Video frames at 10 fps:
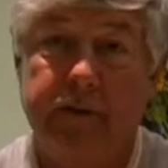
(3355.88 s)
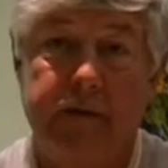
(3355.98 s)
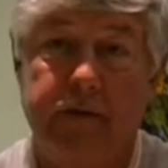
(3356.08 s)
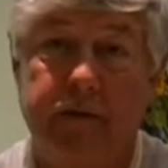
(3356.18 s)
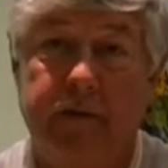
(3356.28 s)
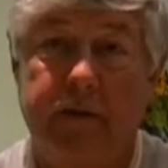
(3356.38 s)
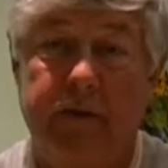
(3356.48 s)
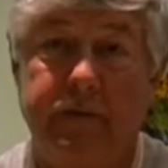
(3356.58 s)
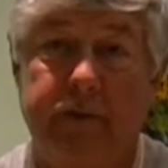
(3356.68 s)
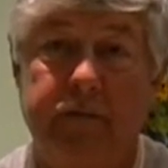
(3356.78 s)
So
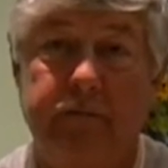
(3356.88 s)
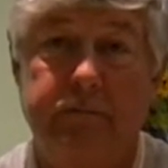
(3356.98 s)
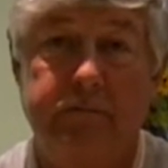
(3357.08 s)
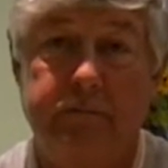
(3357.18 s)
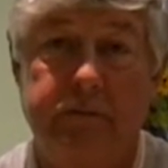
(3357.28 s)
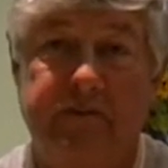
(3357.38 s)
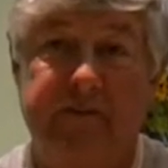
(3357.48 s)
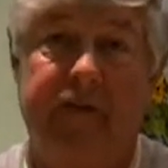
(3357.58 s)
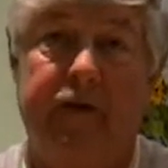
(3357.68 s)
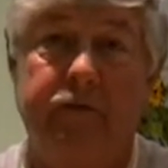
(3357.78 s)
there was
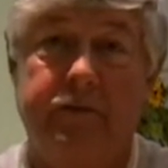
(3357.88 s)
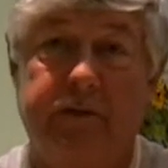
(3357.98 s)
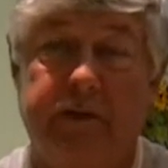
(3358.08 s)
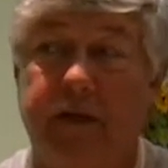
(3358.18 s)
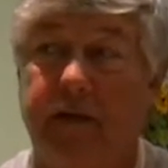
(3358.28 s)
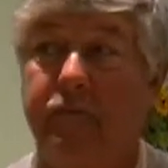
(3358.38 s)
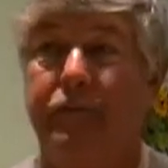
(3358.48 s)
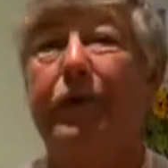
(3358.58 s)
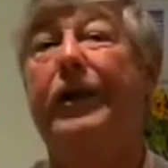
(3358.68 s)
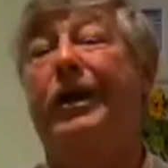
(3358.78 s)
not difficult to think.
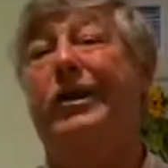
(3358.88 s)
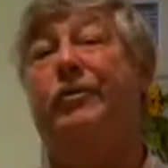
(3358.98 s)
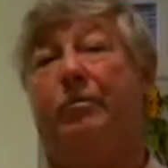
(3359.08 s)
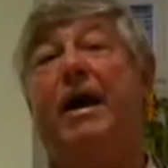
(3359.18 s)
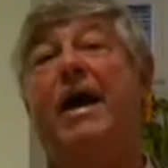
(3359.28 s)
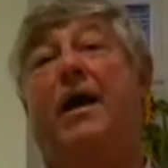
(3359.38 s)
And when I look